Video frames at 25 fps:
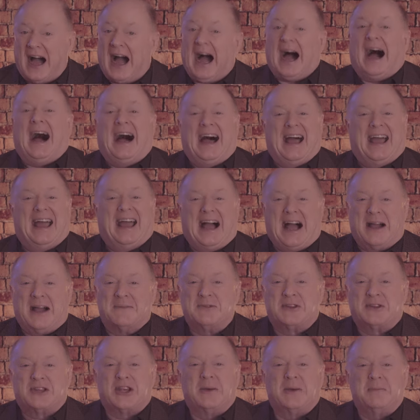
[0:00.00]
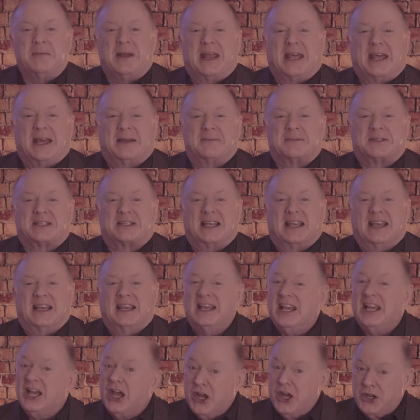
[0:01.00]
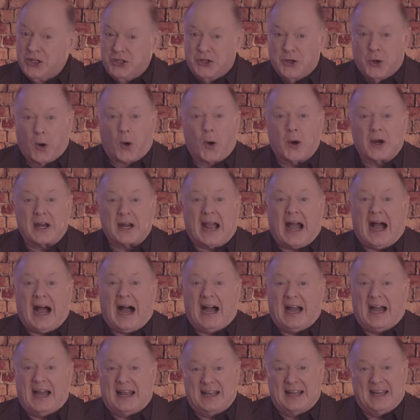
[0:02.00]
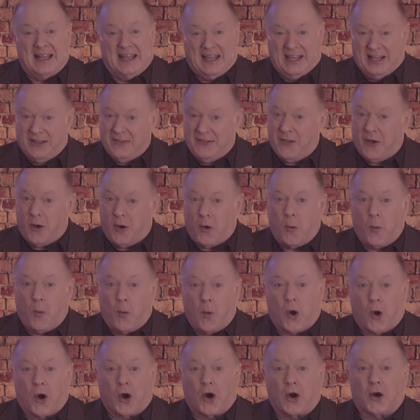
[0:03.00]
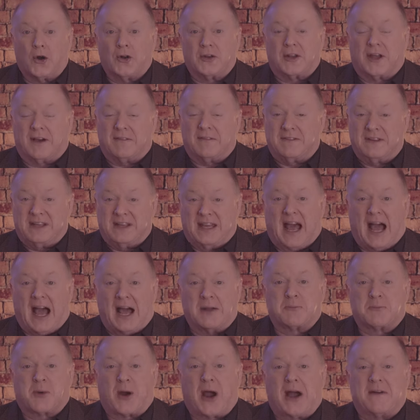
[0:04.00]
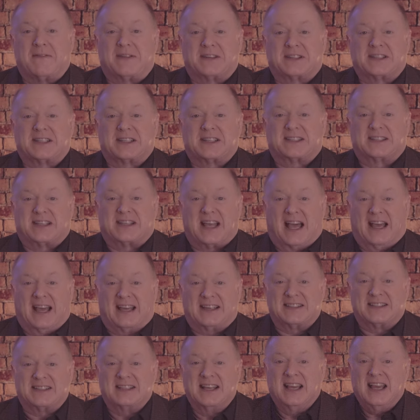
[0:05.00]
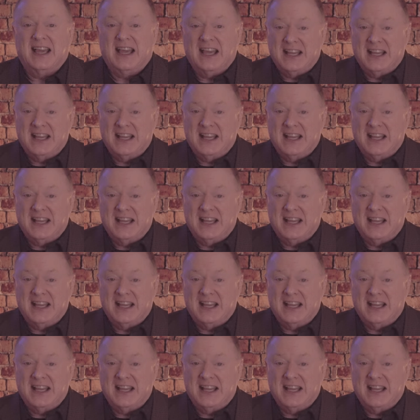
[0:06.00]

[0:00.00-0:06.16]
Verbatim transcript: Hi, I'm Jim Dempsey, your guide in the world of nonprofit success.